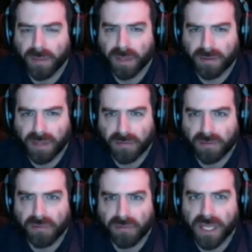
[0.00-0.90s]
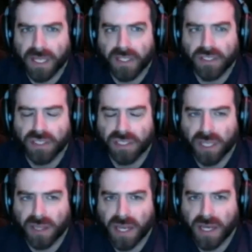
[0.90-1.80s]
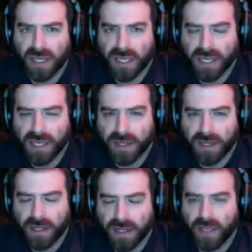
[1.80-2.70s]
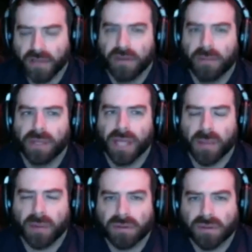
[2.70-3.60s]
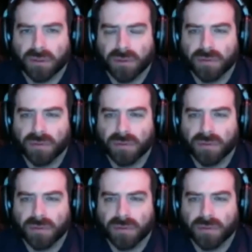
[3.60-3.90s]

It's sort of the engine that they need to be able to